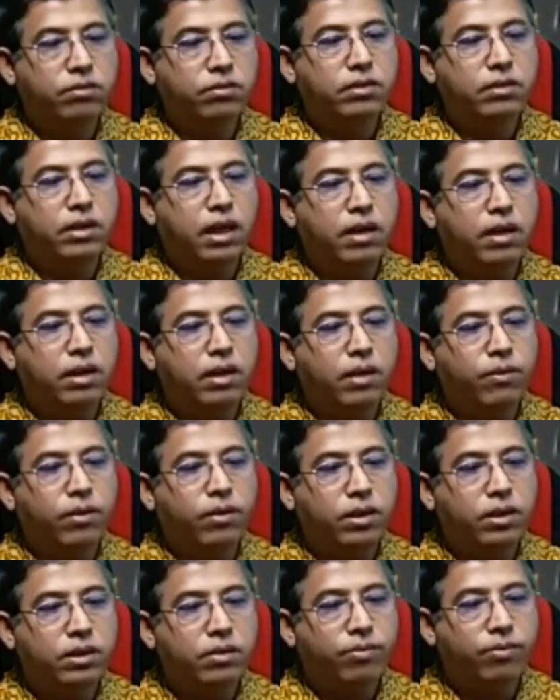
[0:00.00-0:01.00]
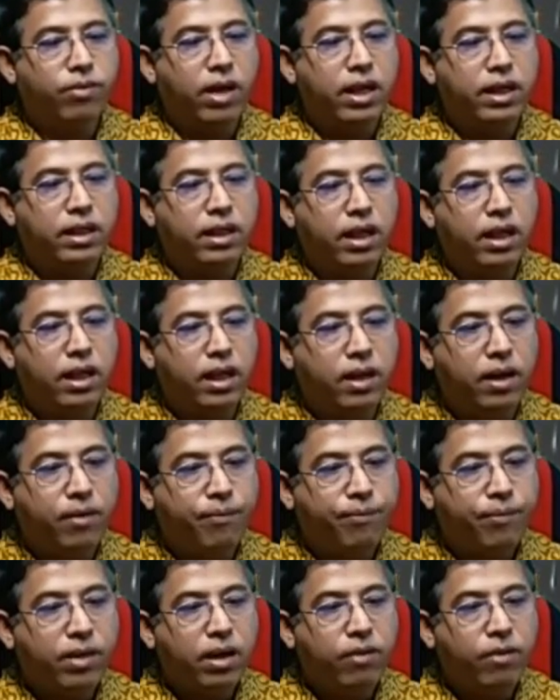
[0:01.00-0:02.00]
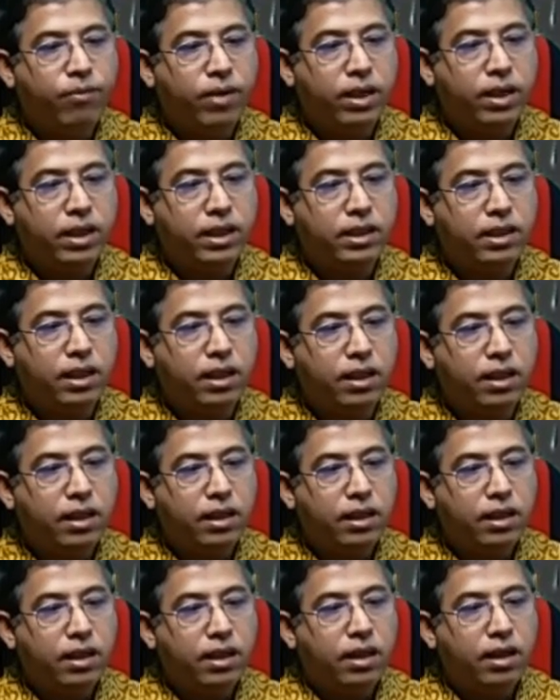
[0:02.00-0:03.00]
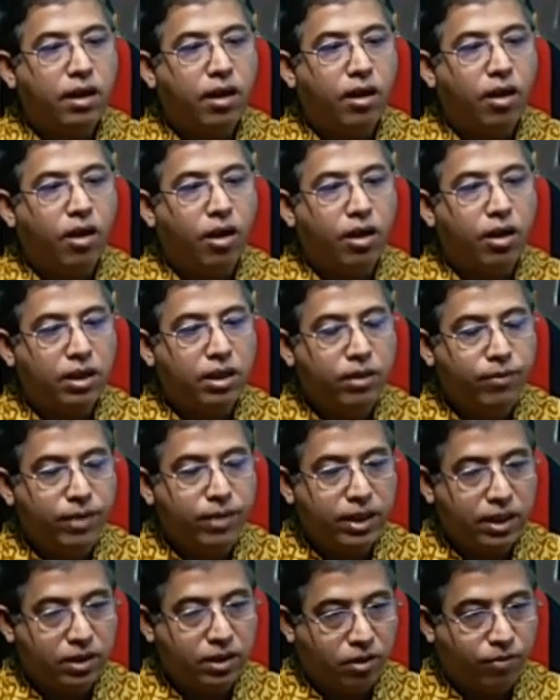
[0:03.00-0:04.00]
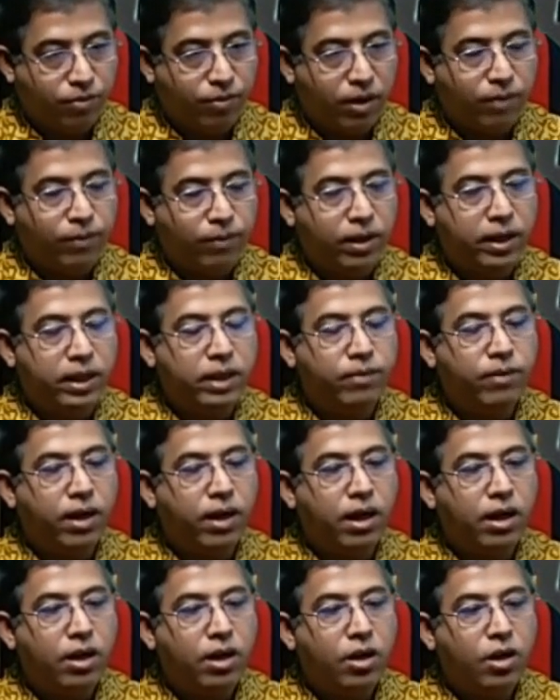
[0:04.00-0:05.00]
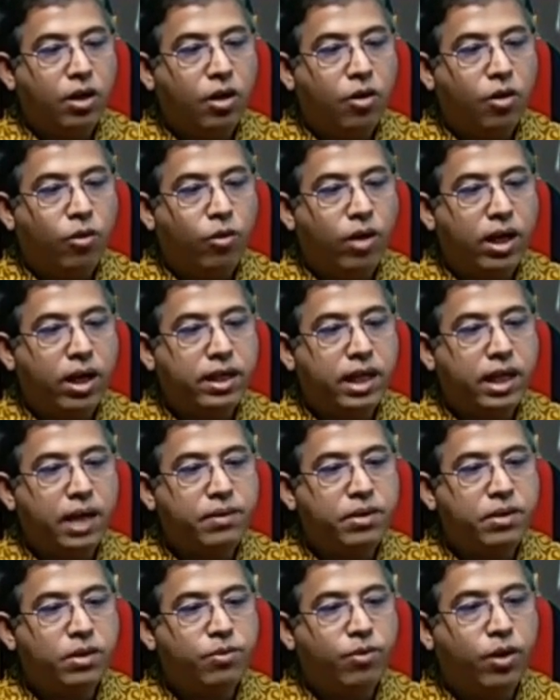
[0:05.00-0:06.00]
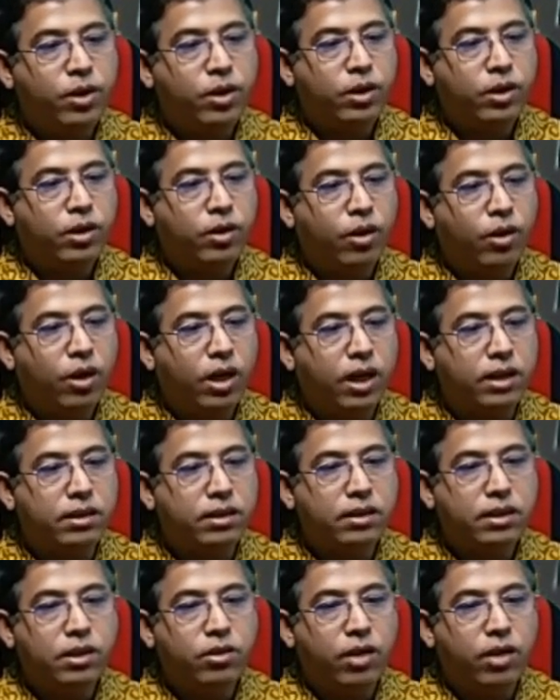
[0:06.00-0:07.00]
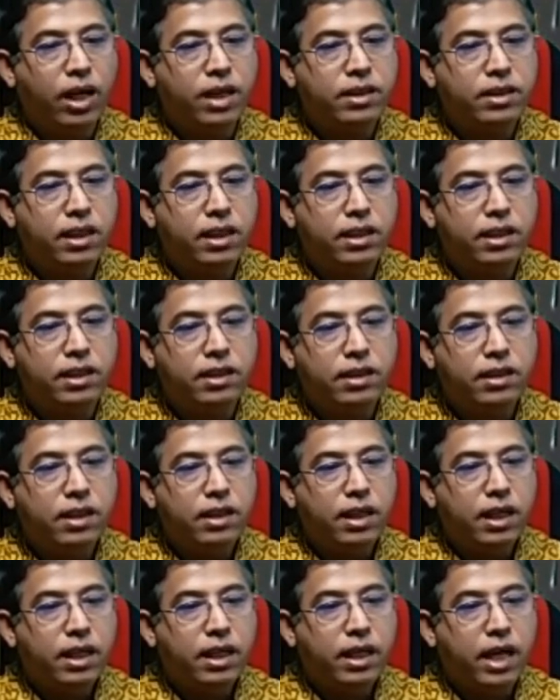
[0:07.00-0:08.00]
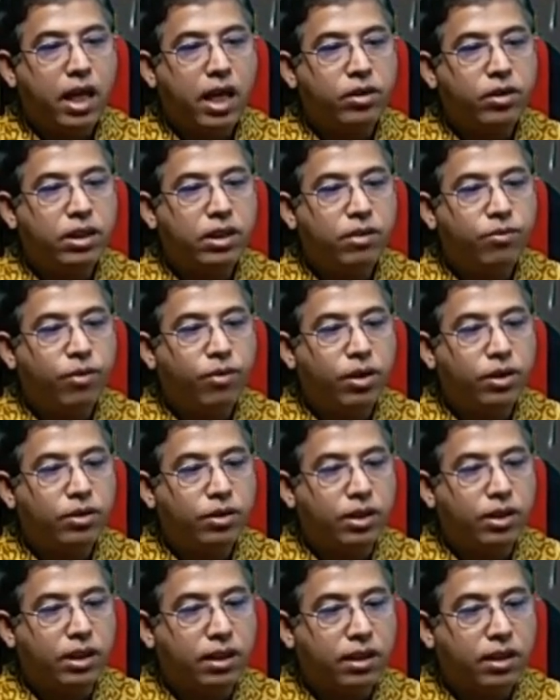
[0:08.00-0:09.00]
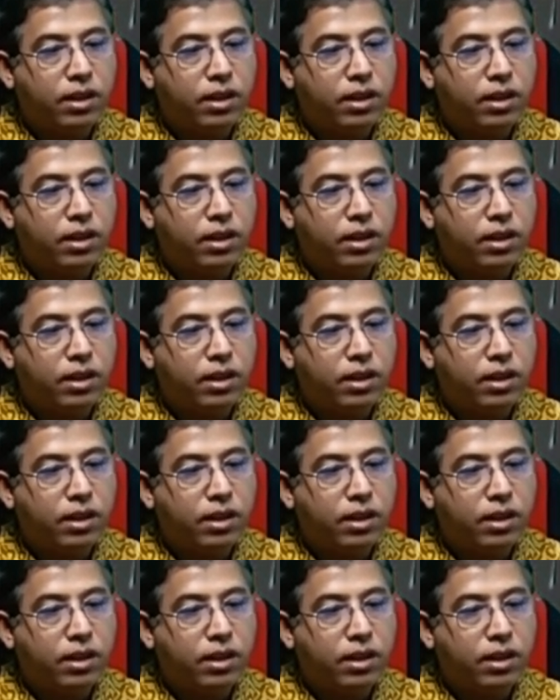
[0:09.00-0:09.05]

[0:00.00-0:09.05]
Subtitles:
develops bilateral implantation or evidence of pulmonary edema, what types of poisoning occurs? Your answer is kerosene poisoning.